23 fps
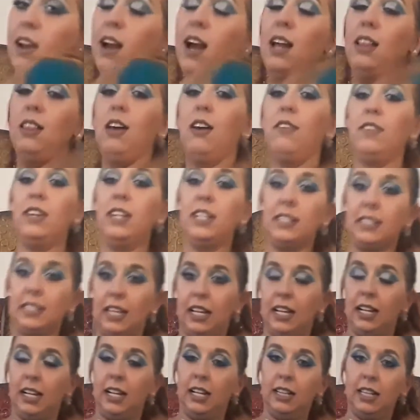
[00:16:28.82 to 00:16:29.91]
I love it.
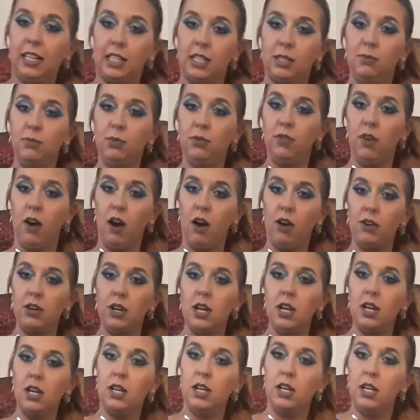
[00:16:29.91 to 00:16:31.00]
Let's move
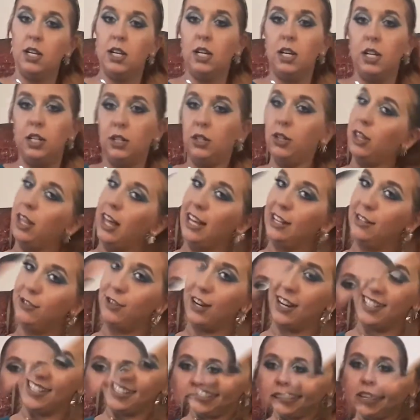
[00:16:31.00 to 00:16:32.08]
on to the last
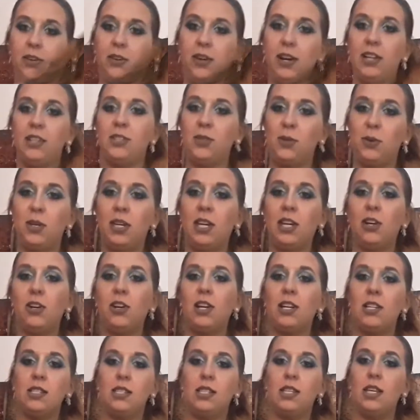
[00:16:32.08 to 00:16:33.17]
dress. Alright, you guys, so here
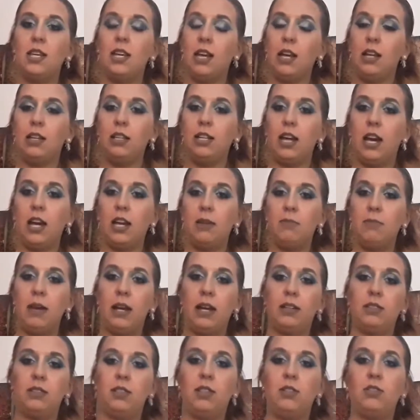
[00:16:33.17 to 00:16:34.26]
is the Ileana
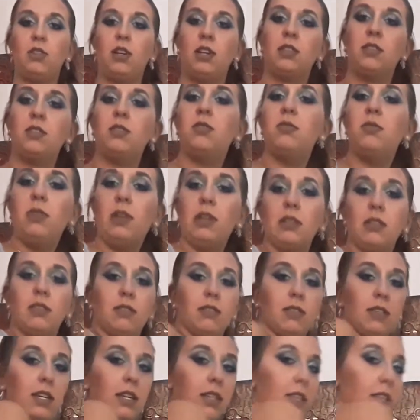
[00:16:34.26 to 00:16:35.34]
maxi dress. You can
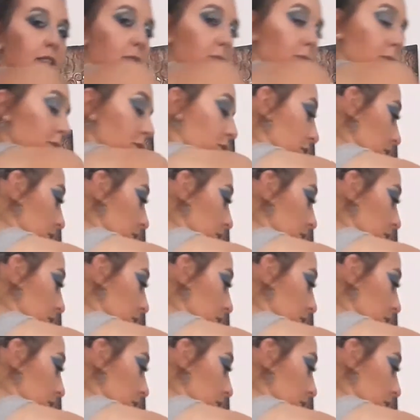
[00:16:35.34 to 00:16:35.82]
see this one